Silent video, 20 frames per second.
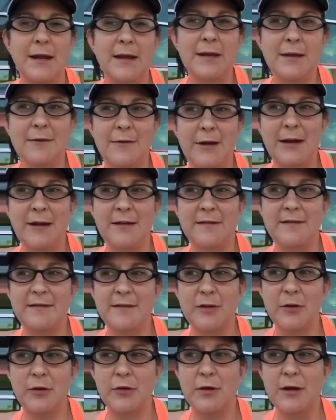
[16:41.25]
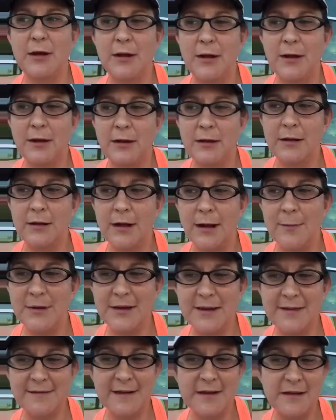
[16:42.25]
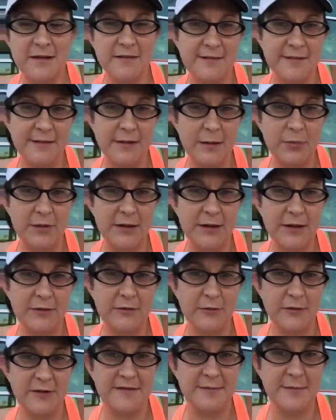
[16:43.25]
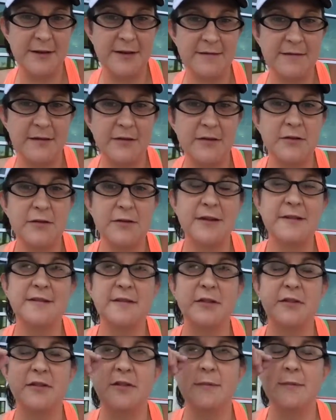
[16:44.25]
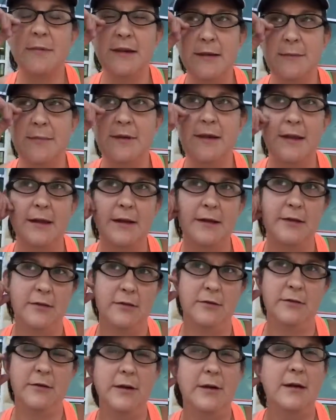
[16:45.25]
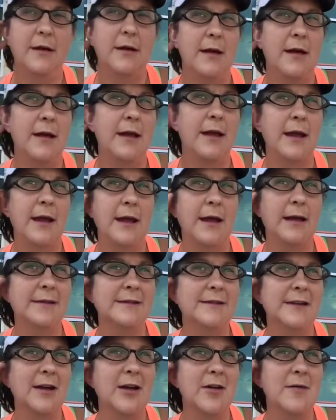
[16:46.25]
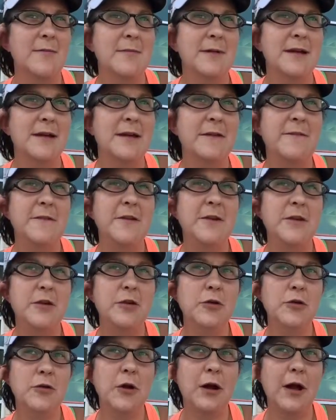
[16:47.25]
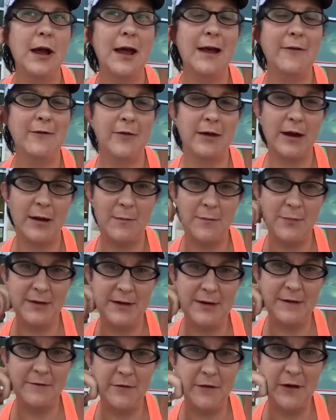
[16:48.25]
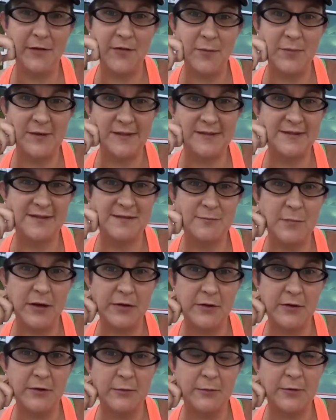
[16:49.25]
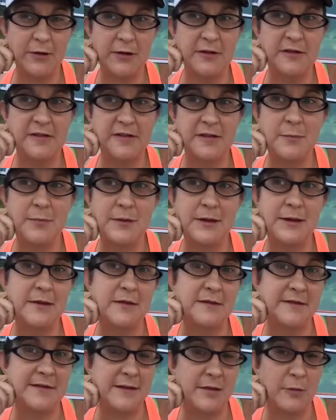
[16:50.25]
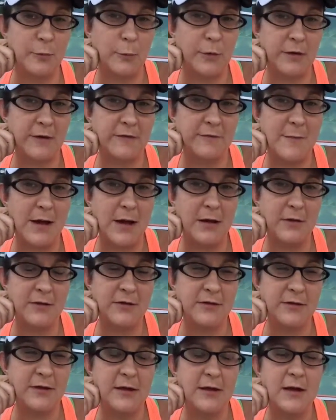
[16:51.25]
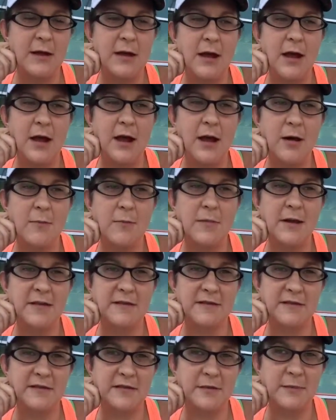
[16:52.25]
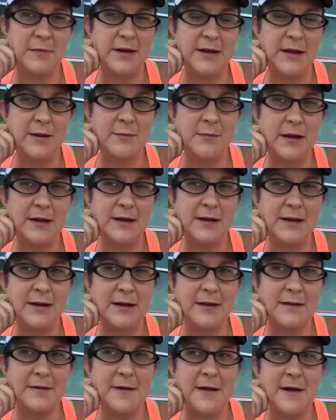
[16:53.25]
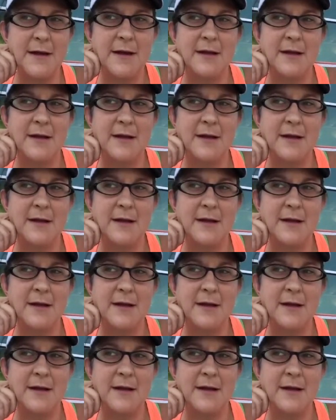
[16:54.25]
Anyway, so companies that use celebrity endorsements are doing so to manipulate you. And if you have a company, if you have a business model where you should be using your word of mouth and social media marketing,